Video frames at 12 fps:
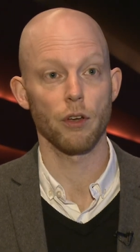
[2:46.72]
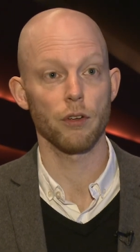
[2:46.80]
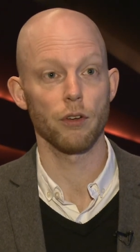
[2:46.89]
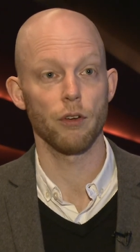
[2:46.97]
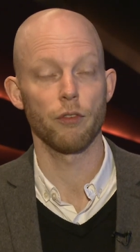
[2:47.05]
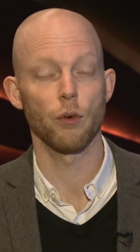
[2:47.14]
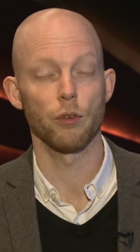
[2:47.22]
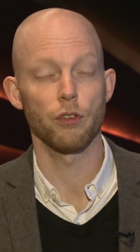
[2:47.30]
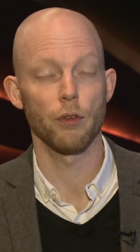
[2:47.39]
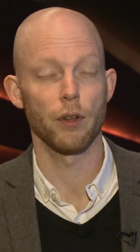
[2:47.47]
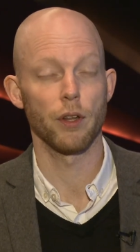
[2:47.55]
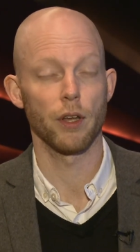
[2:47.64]
look forward
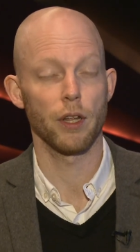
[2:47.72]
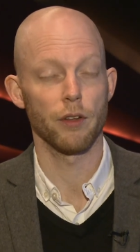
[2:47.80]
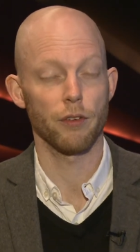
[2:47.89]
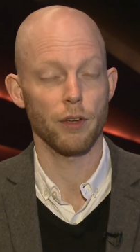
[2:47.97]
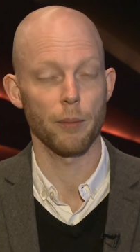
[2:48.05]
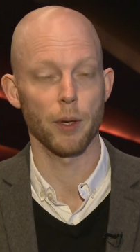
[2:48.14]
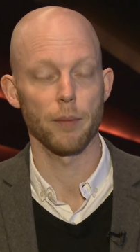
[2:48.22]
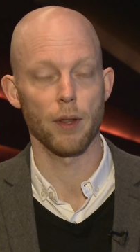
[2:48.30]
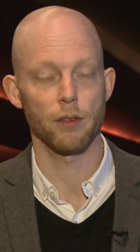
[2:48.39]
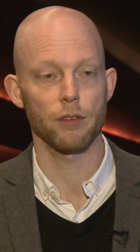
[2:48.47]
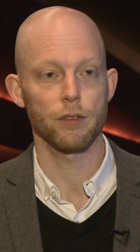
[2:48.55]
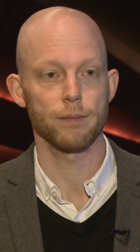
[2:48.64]
to in the coming
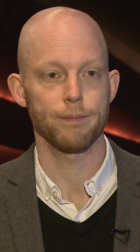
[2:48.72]
months.